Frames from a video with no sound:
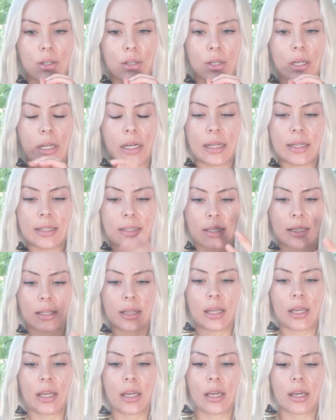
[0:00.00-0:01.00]
cleansing
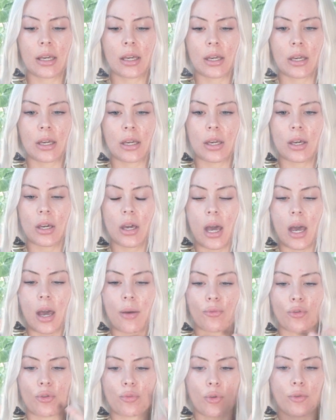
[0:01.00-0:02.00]
the air,
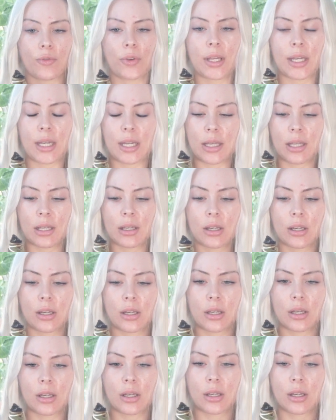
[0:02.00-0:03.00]
removing any
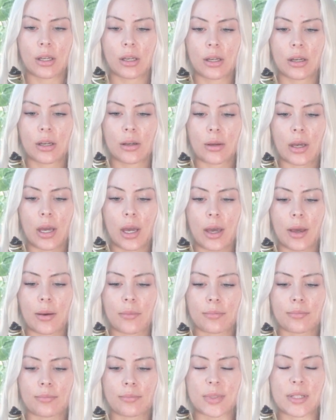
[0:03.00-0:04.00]

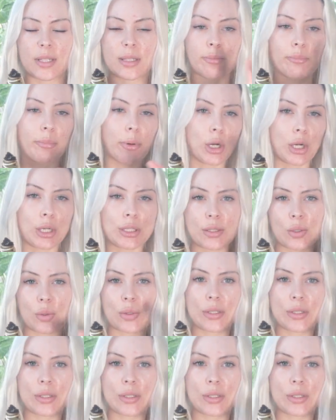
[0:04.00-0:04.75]
spirits or